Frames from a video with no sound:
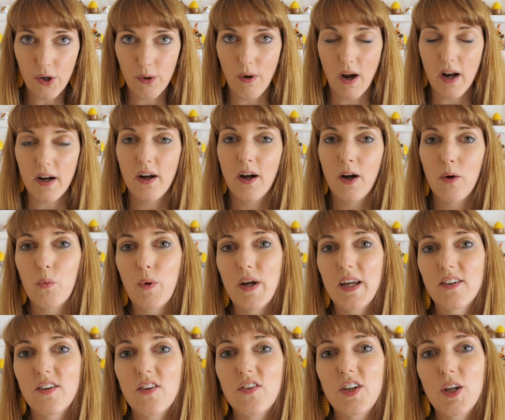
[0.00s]
first online
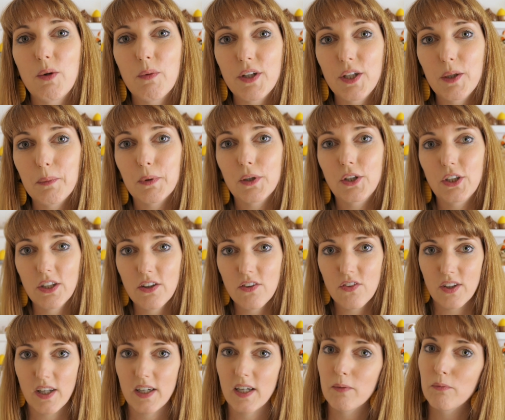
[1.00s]
course, all I had